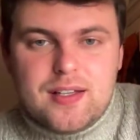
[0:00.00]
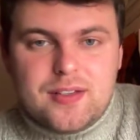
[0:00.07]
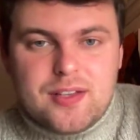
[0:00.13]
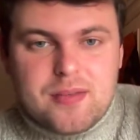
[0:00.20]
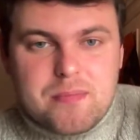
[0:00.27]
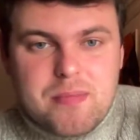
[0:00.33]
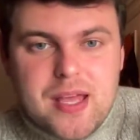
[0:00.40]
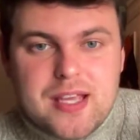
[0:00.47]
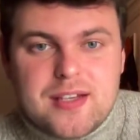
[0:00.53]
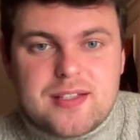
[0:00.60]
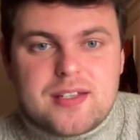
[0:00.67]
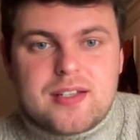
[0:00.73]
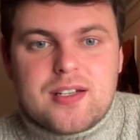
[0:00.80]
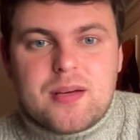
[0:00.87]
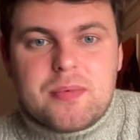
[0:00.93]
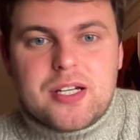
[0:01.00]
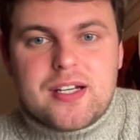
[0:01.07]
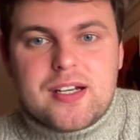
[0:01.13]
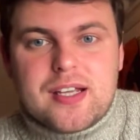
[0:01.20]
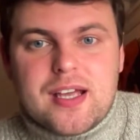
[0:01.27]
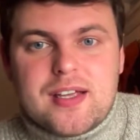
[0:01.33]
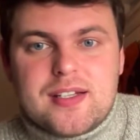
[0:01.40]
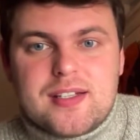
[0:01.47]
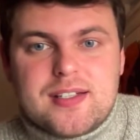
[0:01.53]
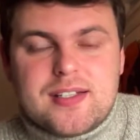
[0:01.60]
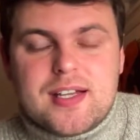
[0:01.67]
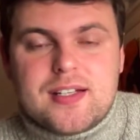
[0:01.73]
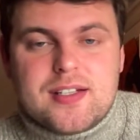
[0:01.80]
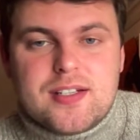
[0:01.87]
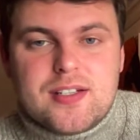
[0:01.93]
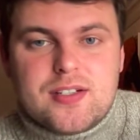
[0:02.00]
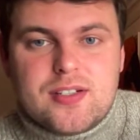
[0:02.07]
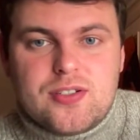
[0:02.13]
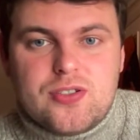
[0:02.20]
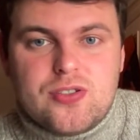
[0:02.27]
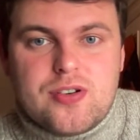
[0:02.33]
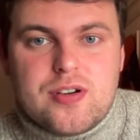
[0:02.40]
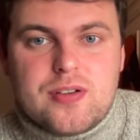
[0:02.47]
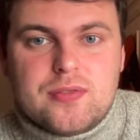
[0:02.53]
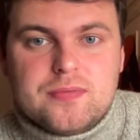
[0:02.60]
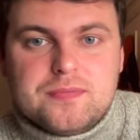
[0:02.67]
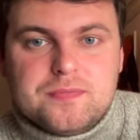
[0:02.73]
that makes the doubly negated sentence true.